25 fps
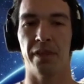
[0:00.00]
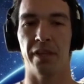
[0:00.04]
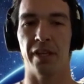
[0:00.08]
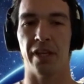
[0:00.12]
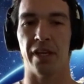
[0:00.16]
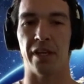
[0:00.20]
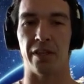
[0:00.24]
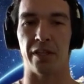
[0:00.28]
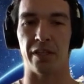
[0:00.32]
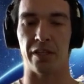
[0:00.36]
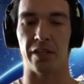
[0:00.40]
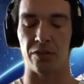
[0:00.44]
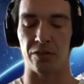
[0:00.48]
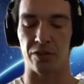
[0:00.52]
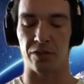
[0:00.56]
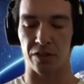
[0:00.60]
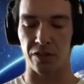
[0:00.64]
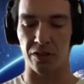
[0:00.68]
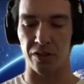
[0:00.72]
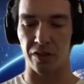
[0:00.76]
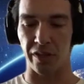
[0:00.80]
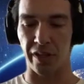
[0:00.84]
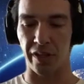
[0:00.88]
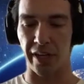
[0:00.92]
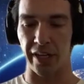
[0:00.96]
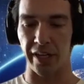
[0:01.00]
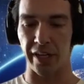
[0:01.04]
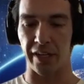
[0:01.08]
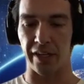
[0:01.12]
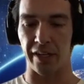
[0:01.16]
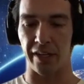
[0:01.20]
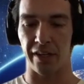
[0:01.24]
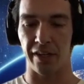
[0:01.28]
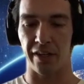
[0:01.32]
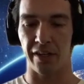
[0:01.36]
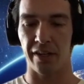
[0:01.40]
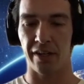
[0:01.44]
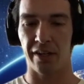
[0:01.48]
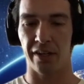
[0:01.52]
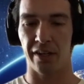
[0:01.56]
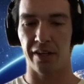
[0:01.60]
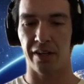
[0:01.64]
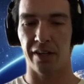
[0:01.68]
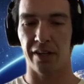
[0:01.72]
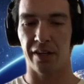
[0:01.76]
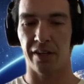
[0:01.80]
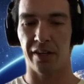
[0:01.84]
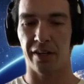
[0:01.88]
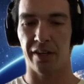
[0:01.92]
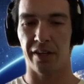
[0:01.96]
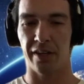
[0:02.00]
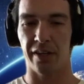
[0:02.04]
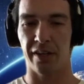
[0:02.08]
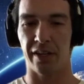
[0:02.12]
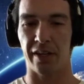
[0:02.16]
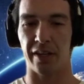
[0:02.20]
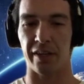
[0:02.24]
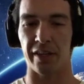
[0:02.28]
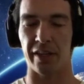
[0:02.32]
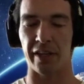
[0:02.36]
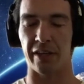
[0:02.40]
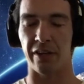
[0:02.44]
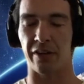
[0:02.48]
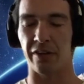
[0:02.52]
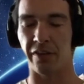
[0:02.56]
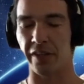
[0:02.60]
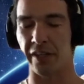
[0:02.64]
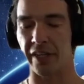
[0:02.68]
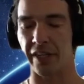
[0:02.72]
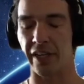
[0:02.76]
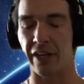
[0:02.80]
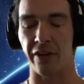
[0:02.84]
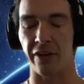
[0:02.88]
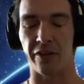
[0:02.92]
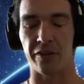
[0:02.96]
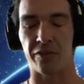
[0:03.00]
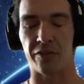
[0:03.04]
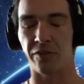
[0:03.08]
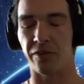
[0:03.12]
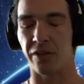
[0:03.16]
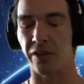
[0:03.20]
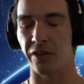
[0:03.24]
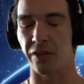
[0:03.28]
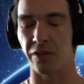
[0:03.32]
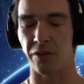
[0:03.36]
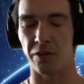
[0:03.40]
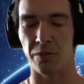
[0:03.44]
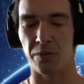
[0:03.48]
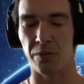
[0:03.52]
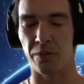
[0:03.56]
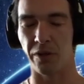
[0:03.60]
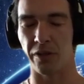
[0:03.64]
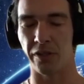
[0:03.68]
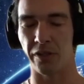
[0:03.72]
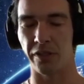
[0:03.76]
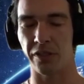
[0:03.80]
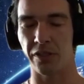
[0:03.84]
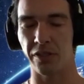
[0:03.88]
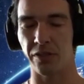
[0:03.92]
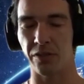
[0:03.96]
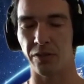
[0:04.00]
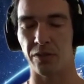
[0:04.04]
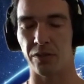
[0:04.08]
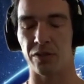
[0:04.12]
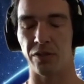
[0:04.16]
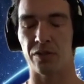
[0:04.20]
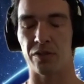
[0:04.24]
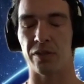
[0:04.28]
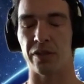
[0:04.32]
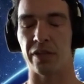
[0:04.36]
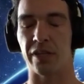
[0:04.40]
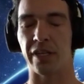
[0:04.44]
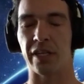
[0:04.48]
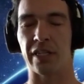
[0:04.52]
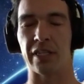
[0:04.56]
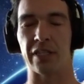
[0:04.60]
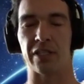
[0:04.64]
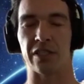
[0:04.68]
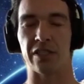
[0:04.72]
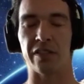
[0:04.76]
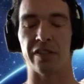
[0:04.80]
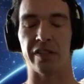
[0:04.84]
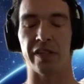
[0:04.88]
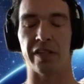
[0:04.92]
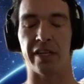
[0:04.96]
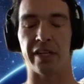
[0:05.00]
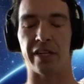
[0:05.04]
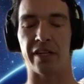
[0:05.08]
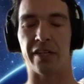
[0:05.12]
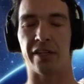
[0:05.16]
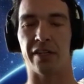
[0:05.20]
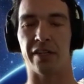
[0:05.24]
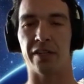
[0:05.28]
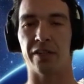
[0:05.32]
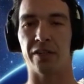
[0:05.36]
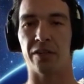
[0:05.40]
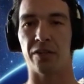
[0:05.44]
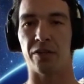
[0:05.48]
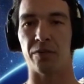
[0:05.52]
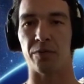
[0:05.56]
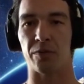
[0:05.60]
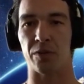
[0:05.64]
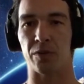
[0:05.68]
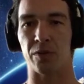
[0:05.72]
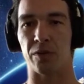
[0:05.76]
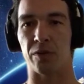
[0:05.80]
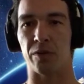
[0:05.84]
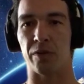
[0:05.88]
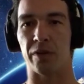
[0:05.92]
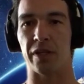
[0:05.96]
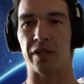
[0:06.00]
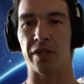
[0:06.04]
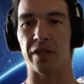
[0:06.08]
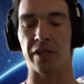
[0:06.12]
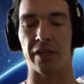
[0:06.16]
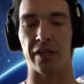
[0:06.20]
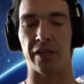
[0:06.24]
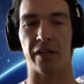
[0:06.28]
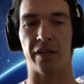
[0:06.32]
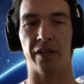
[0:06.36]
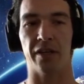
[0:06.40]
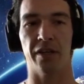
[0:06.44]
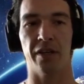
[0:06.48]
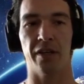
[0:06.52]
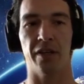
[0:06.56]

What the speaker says: And then you just let it, like, on the count of three, I go one, two, three, and I just let it come through. And it, like,